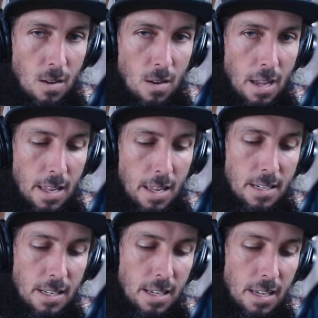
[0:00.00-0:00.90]
And
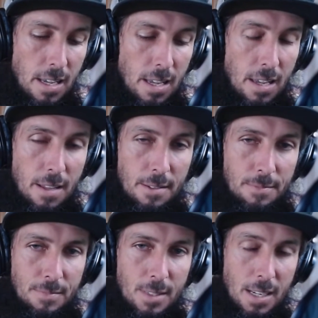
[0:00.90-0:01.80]
today
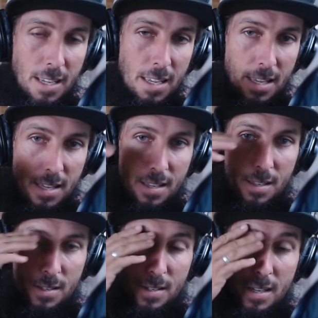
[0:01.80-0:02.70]

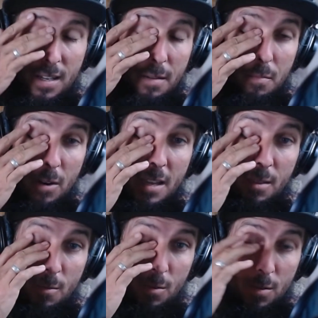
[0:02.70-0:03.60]
is
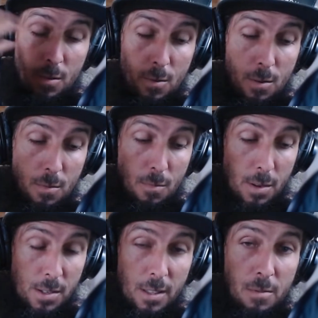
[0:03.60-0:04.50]
breakthrough or
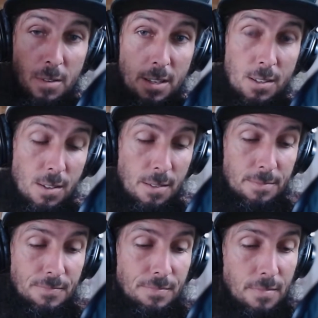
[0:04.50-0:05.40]
resoluteness.
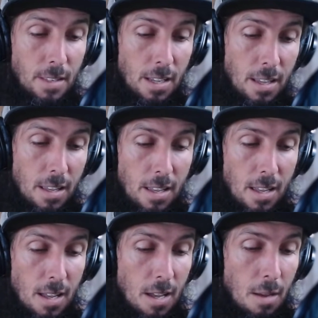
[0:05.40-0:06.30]

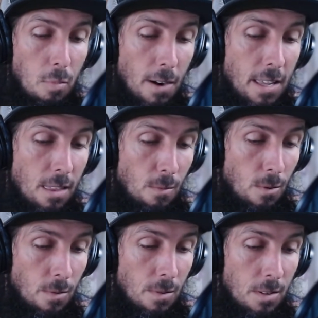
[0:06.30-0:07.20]
A
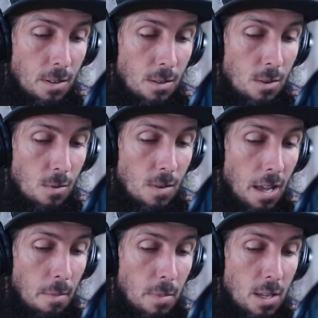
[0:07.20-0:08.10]
breakthrough. Do
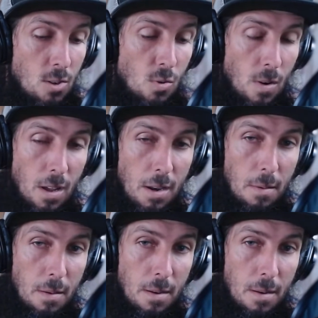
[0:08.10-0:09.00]
not be
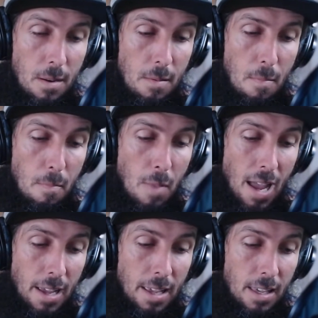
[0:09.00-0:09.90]
drawn
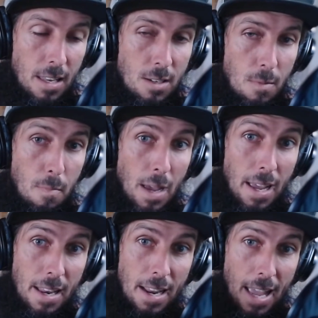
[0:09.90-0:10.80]
back into
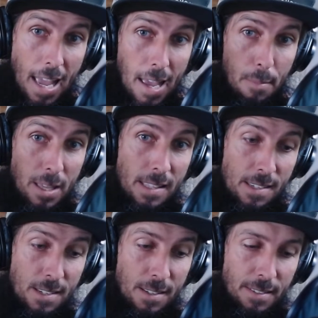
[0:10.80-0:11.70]
bad habits.